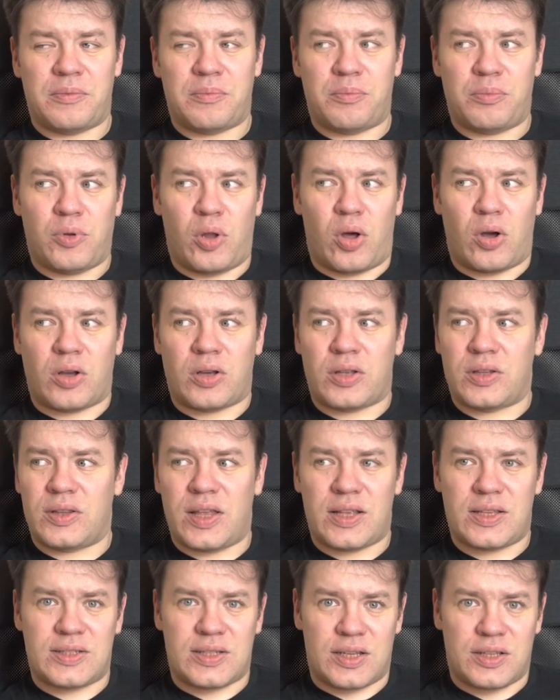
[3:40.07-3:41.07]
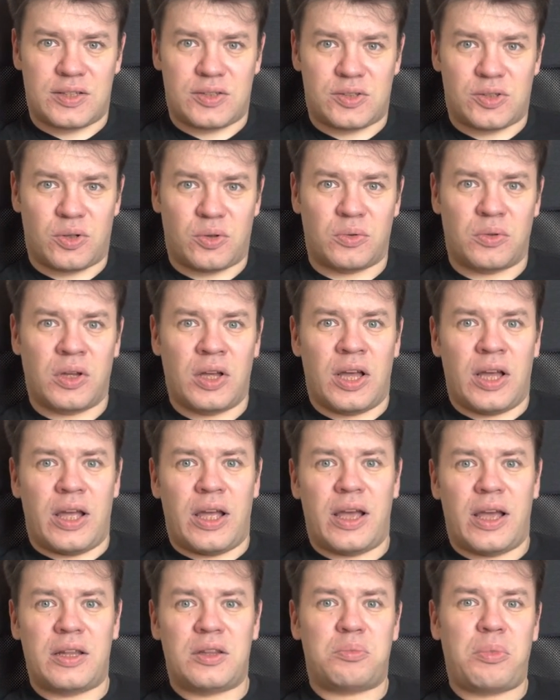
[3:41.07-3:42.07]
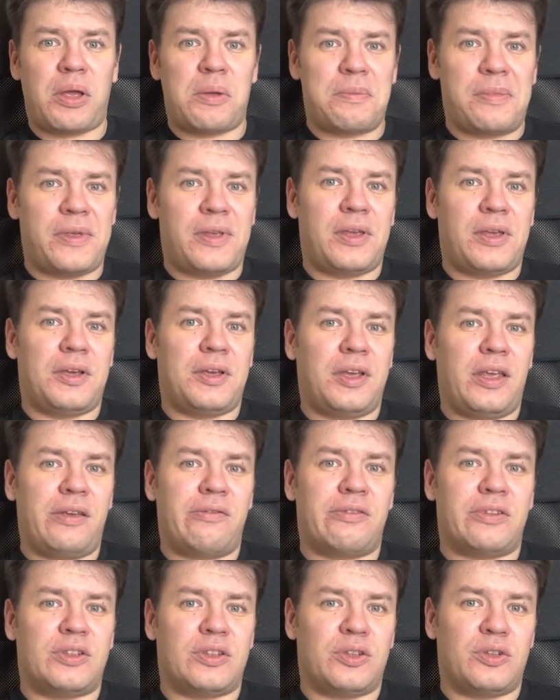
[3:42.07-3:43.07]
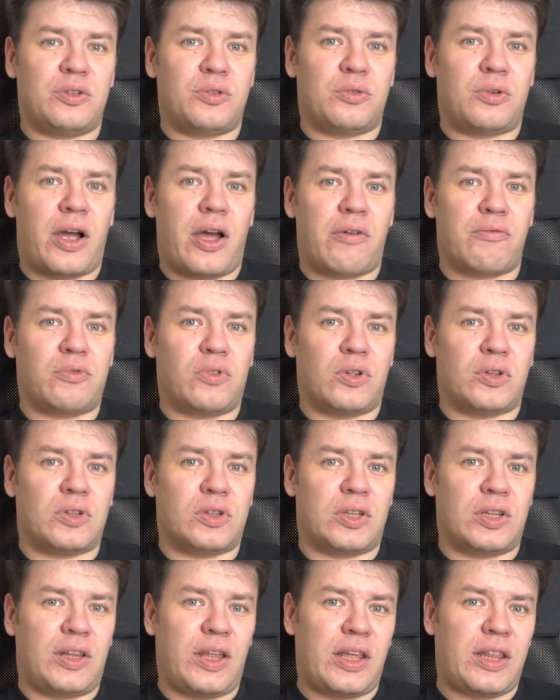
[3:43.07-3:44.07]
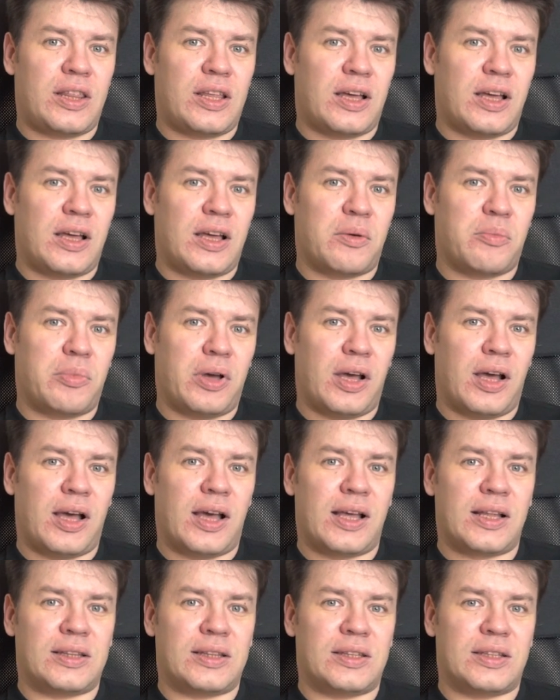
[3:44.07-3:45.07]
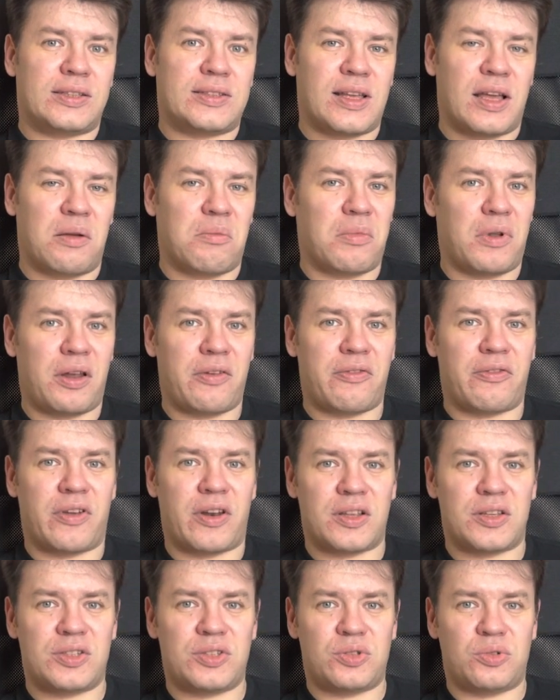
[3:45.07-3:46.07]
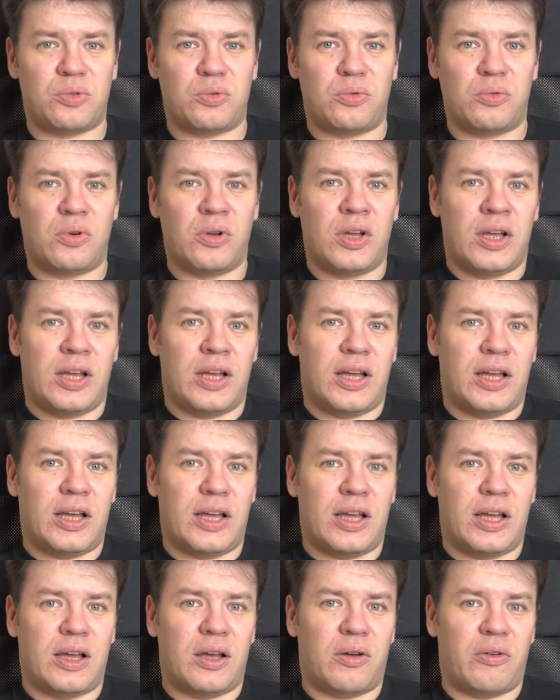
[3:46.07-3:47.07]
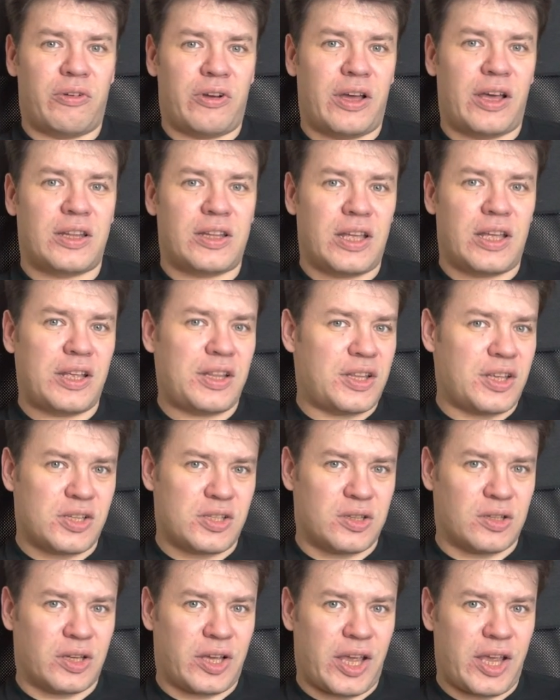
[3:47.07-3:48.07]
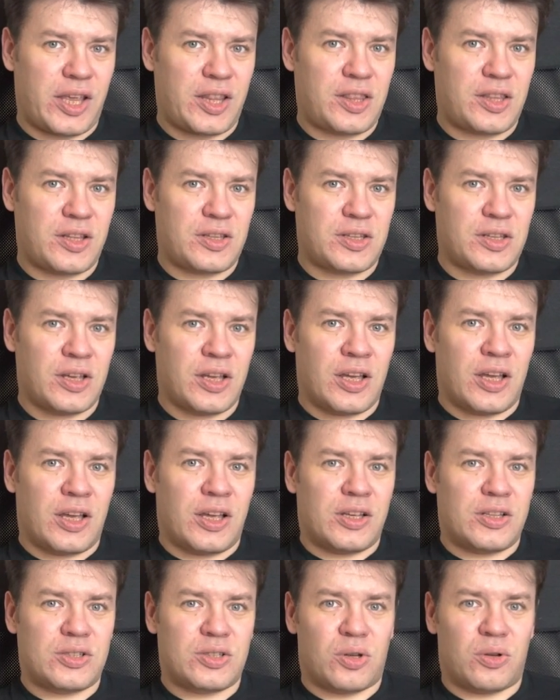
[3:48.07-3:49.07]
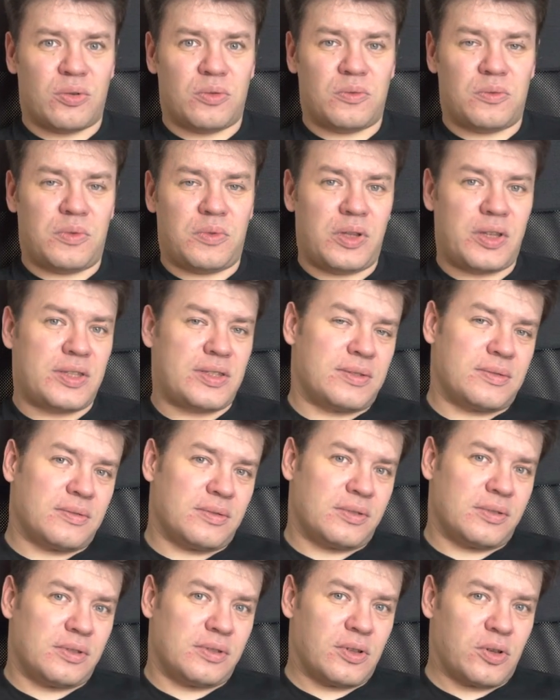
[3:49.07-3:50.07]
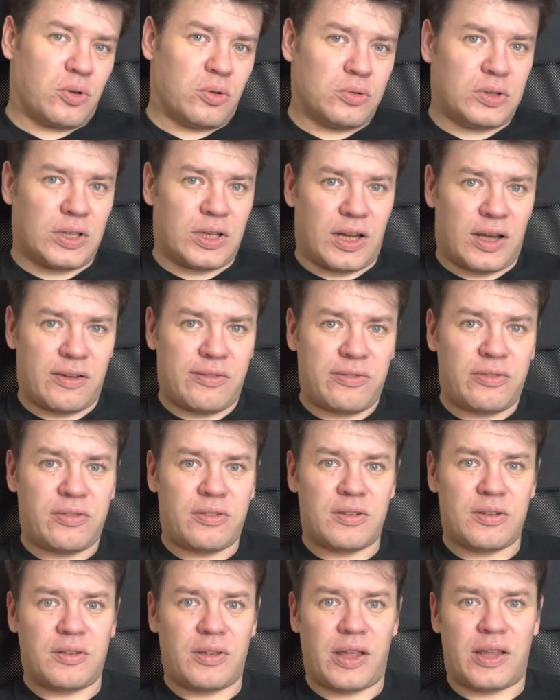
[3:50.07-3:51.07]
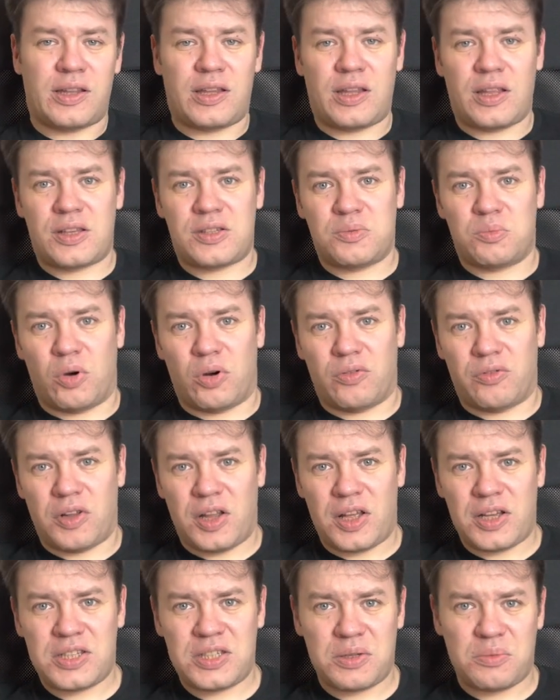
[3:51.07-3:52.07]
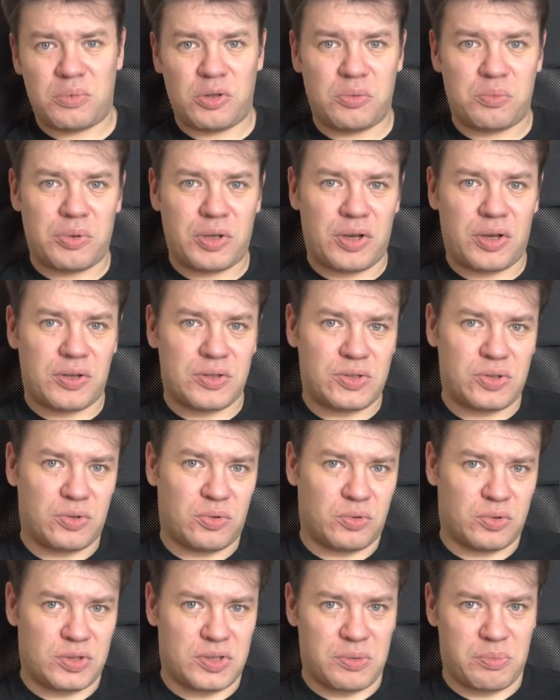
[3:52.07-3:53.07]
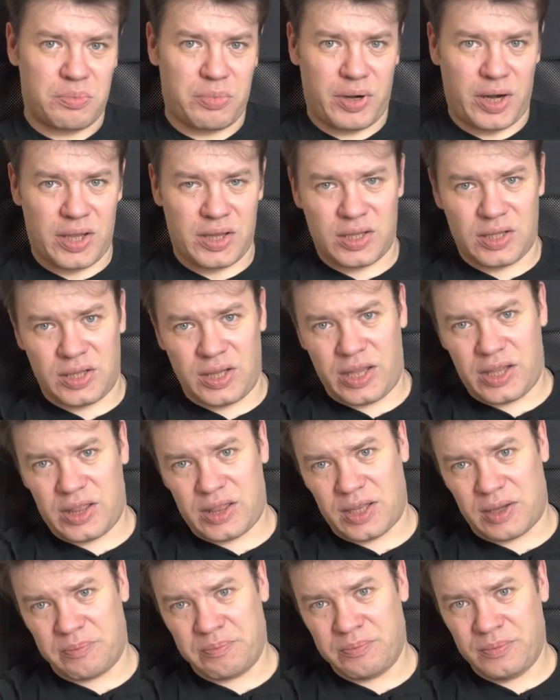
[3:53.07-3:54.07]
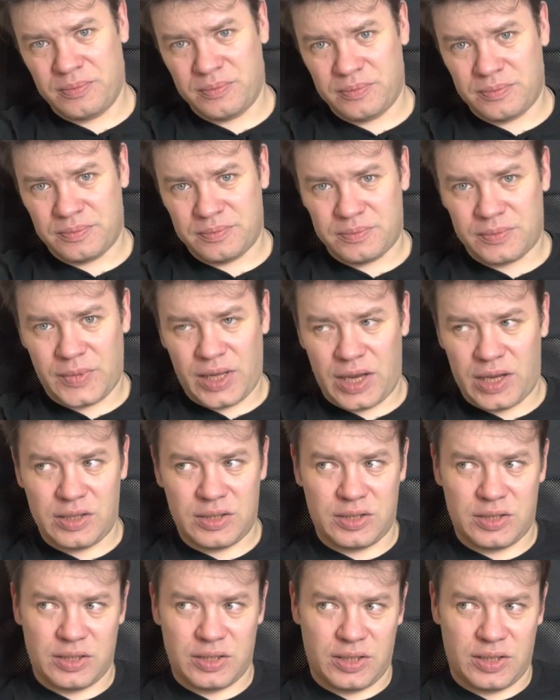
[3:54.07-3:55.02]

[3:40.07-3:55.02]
block. That's it. So, and maybe even you have not the data, but some reference to where data is located. So it's good enough, and it's more flexible because you could separate the data and